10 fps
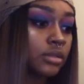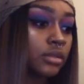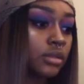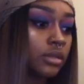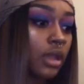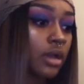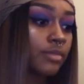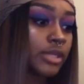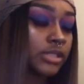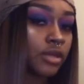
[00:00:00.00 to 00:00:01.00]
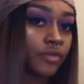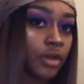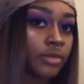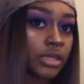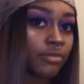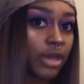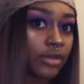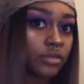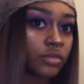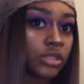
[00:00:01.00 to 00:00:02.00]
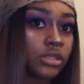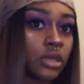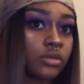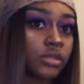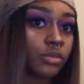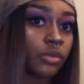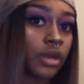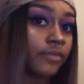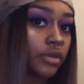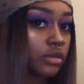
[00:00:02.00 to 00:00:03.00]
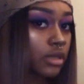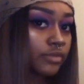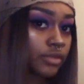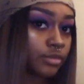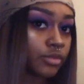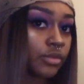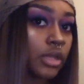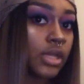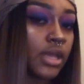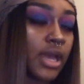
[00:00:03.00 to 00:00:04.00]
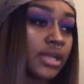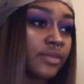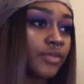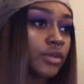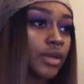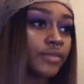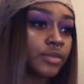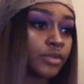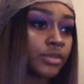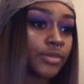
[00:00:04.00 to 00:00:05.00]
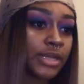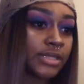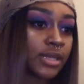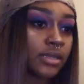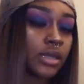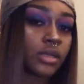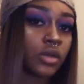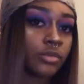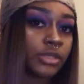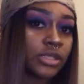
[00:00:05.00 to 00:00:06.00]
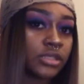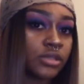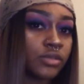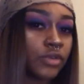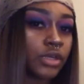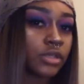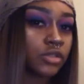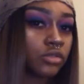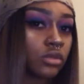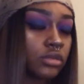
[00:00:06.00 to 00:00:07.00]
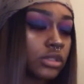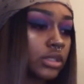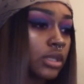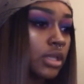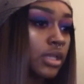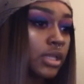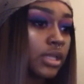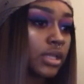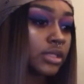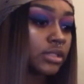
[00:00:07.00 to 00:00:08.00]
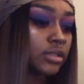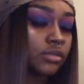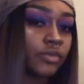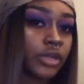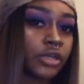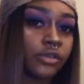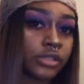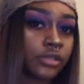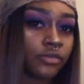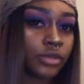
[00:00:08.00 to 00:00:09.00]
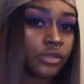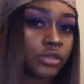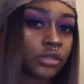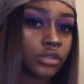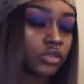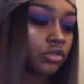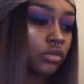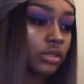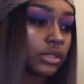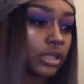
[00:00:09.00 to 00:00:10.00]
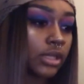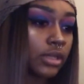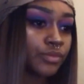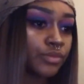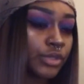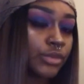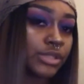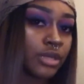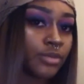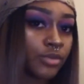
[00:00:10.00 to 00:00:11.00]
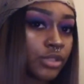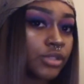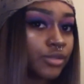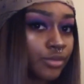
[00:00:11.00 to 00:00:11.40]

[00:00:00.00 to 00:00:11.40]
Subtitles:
lock myself up in the bathroom because that was where I felt comfortable. I didn't feel comfortable near my dad at all because he was very controlling and he was very aggressive when he was controlling. Like, he would tell me what to do.